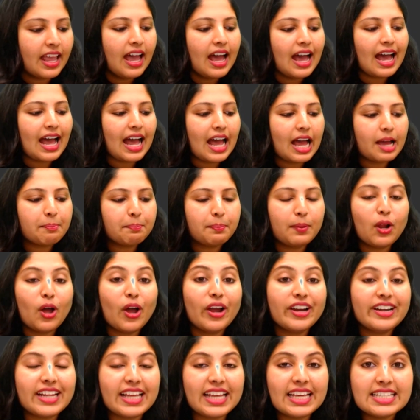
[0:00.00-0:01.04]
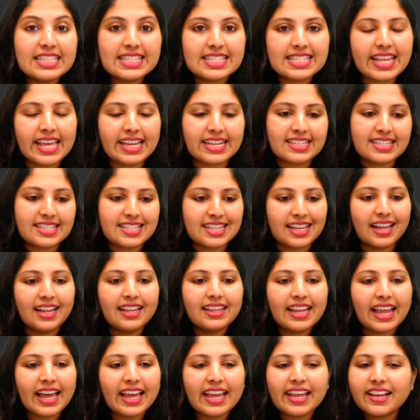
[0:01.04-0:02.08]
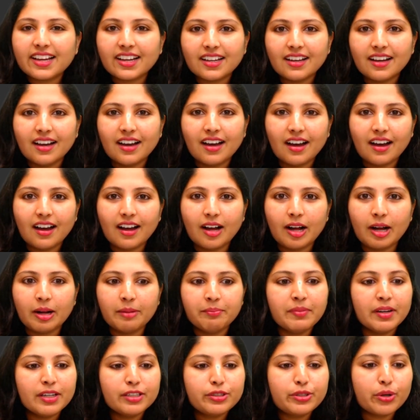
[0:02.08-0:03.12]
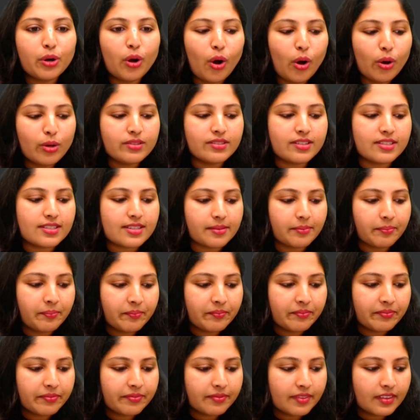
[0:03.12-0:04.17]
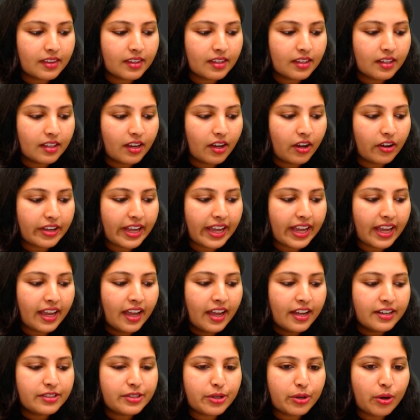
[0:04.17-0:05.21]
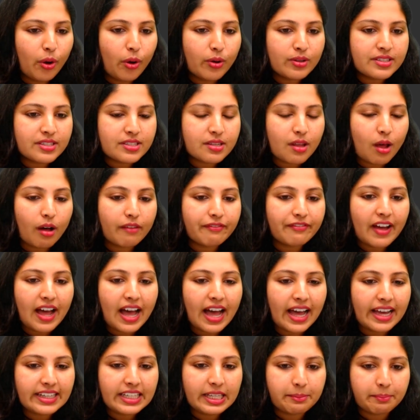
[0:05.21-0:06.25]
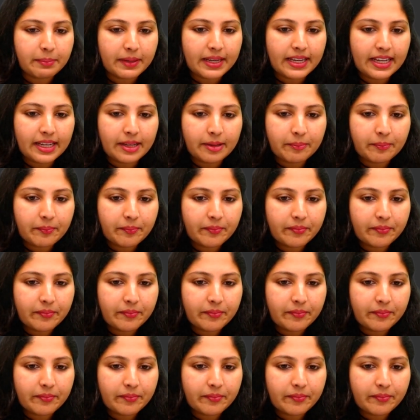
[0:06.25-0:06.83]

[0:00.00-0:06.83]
Haploid insects like drones, okay, drones of honeybee,